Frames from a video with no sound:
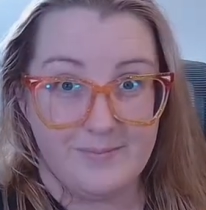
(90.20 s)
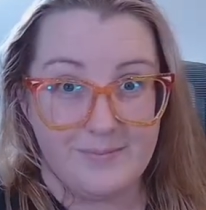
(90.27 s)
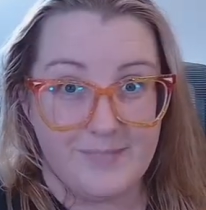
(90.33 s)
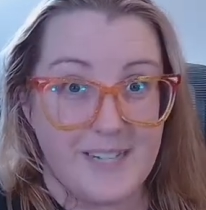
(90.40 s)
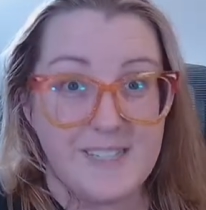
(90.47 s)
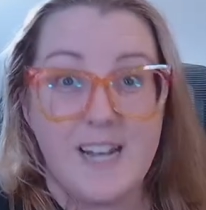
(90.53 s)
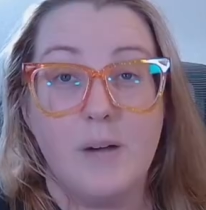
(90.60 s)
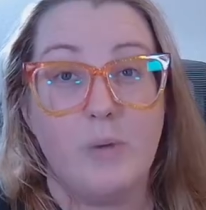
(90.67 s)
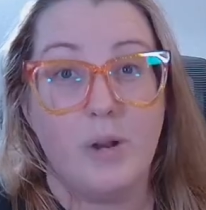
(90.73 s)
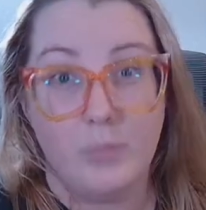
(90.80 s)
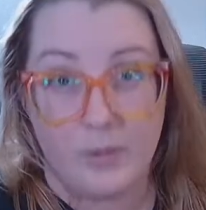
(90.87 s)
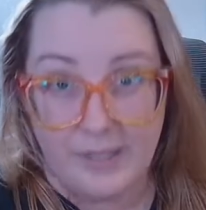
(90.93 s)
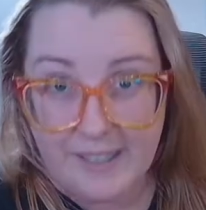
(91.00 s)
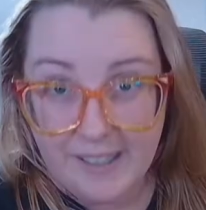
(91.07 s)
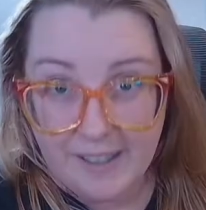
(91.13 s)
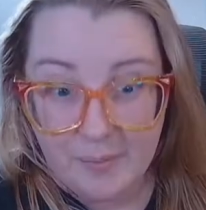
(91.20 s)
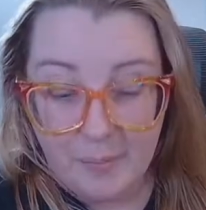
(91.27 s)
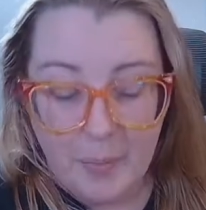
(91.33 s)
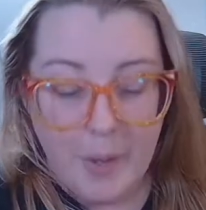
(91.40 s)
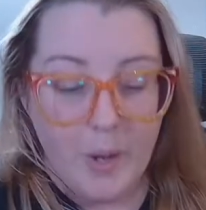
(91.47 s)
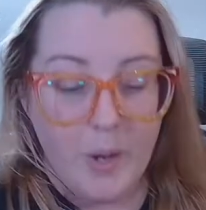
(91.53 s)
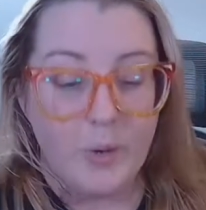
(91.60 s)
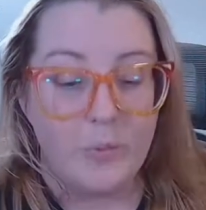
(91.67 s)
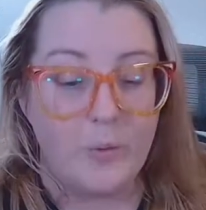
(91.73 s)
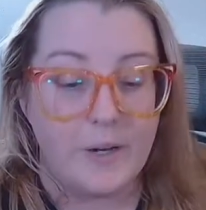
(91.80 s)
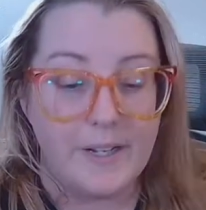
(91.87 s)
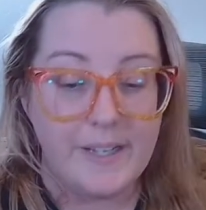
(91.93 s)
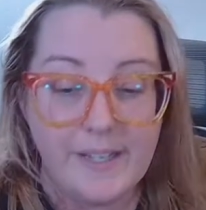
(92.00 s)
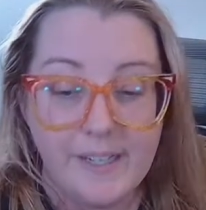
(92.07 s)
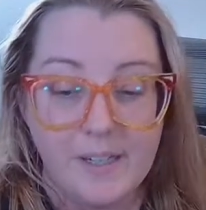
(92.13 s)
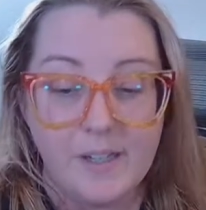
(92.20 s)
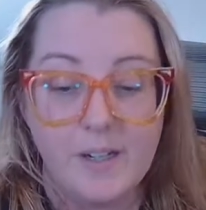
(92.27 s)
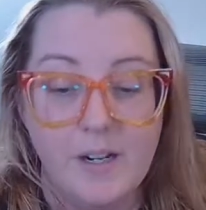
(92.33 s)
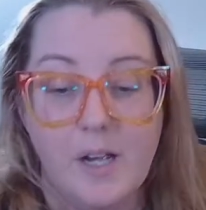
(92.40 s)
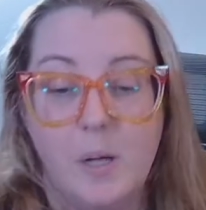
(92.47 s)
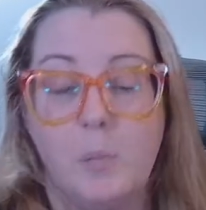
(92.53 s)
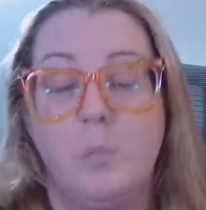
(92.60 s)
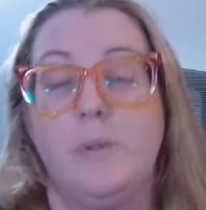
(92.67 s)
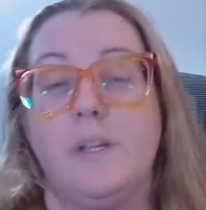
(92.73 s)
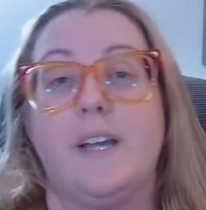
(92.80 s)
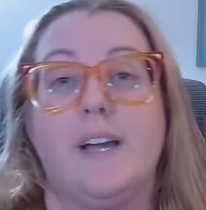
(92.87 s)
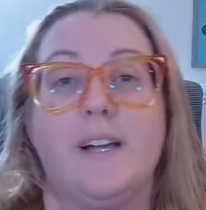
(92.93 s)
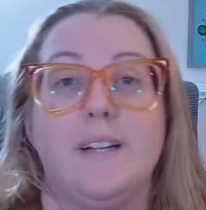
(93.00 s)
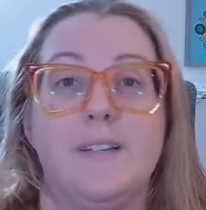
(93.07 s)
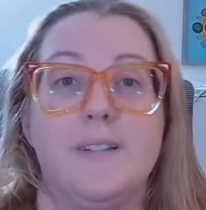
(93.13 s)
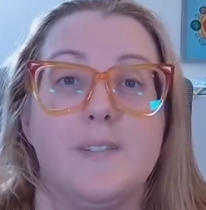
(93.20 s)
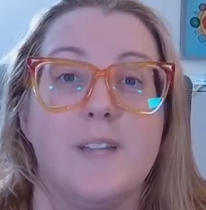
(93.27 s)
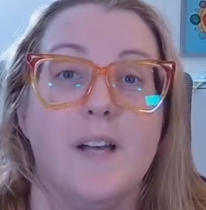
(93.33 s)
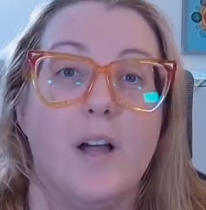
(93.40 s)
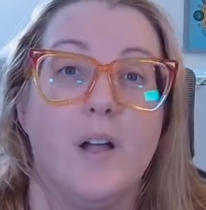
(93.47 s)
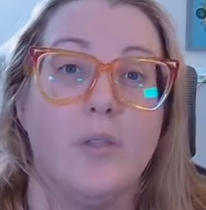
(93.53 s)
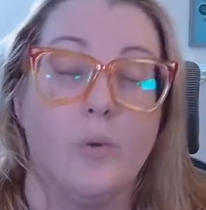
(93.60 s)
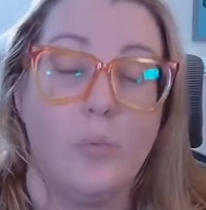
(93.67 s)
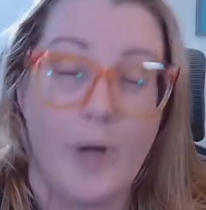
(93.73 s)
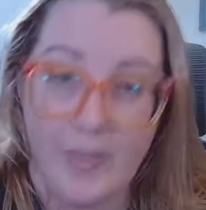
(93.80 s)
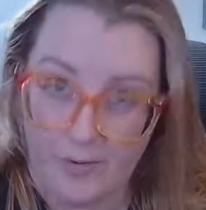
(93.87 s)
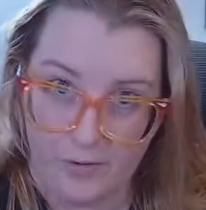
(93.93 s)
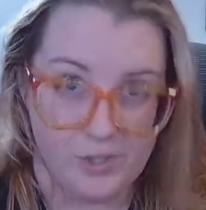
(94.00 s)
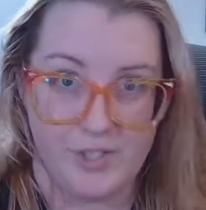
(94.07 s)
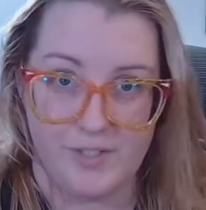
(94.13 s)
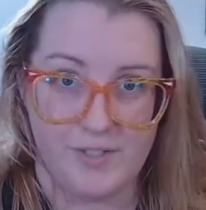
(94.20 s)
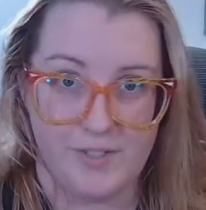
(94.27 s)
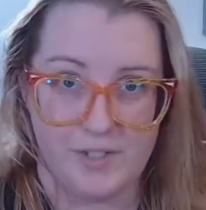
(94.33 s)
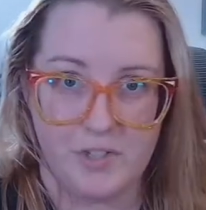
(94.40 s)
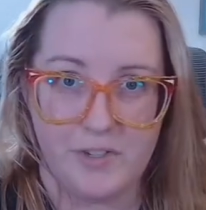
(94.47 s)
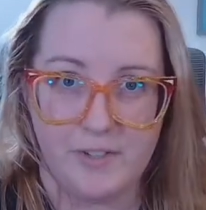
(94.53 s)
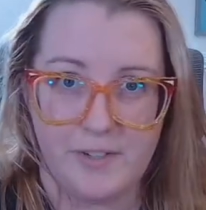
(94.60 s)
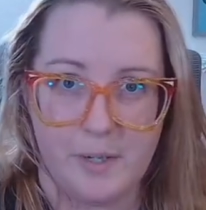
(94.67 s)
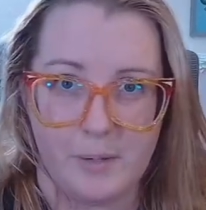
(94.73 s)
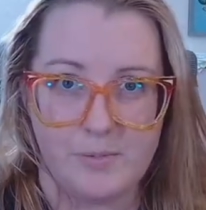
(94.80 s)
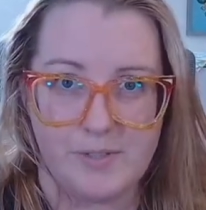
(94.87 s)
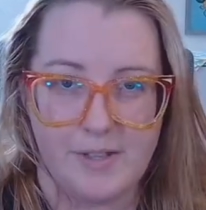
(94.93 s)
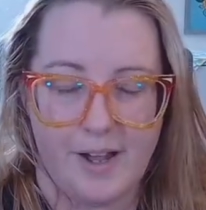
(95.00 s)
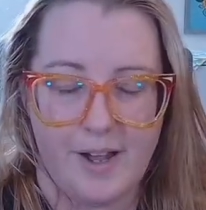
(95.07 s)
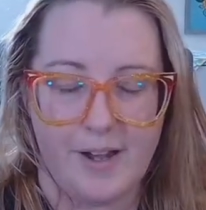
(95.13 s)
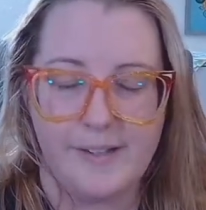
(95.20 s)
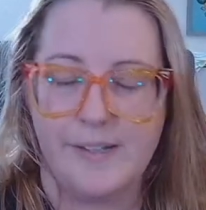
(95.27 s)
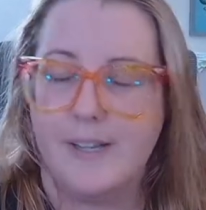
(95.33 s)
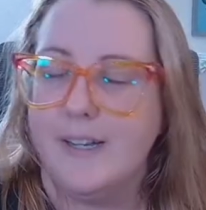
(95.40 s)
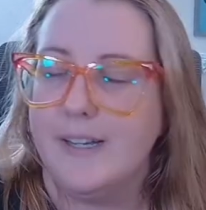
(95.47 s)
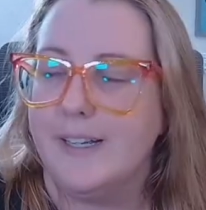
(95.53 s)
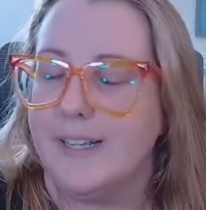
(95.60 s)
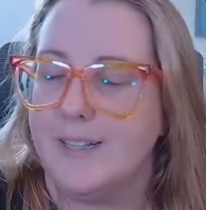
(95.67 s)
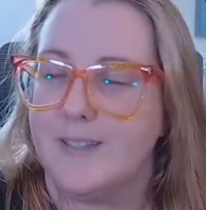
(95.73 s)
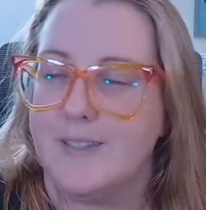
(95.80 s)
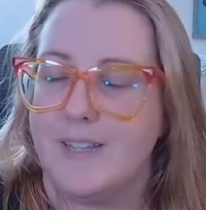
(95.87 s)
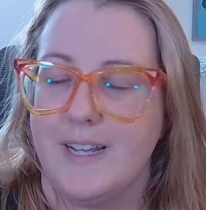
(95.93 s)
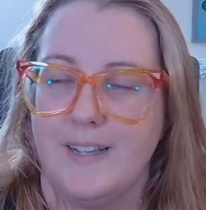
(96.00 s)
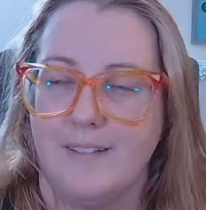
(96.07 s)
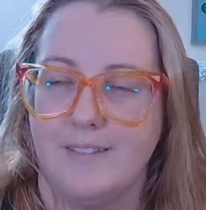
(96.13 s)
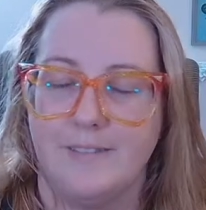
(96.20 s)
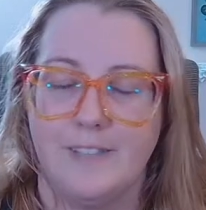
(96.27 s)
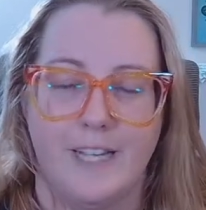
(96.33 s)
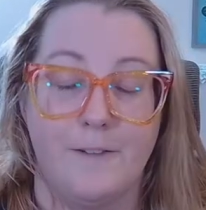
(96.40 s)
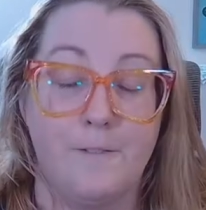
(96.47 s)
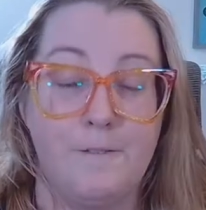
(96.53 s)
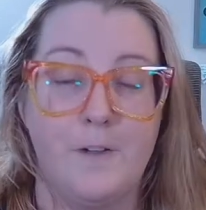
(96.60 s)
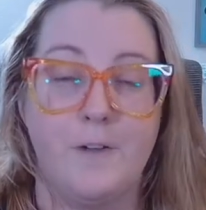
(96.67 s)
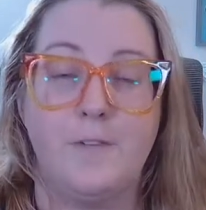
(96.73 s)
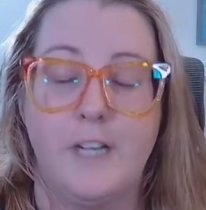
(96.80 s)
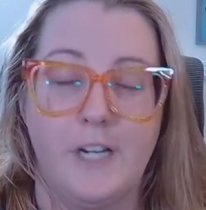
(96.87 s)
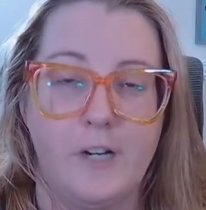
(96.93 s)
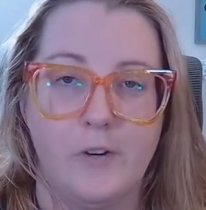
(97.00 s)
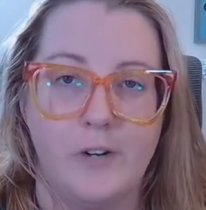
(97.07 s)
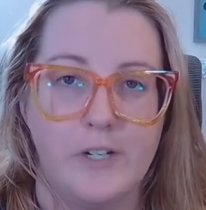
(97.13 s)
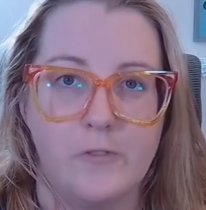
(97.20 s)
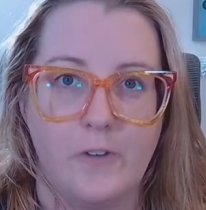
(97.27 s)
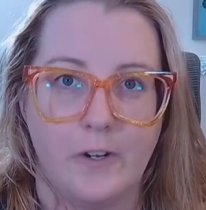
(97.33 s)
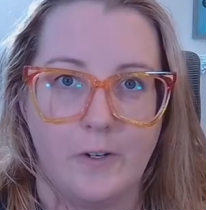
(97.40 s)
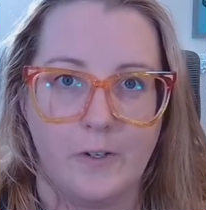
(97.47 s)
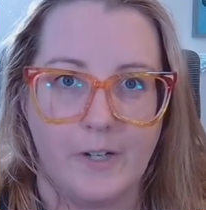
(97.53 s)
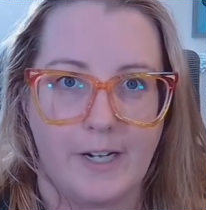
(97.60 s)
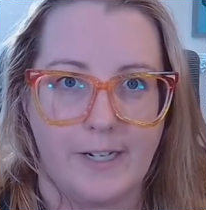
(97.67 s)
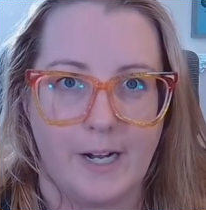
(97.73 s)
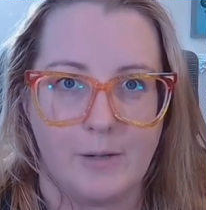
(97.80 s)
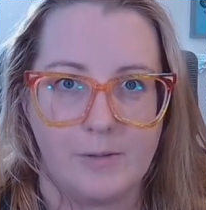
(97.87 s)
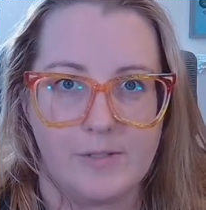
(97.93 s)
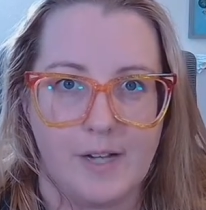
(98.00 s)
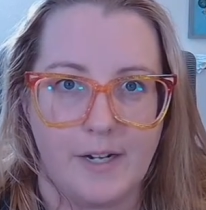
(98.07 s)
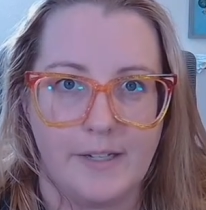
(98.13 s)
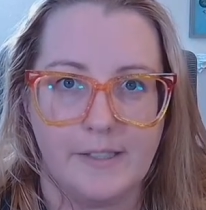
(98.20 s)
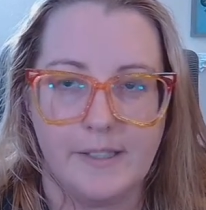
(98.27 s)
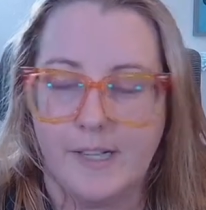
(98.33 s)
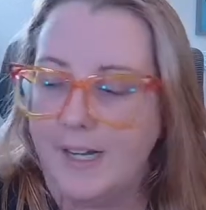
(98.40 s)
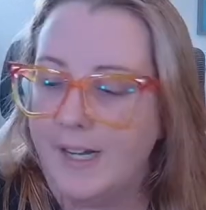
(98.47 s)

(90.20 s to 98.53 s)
that's not why we're here. We're here because the weather just turned outside. It's like 50 degrees Fahrenheit outside.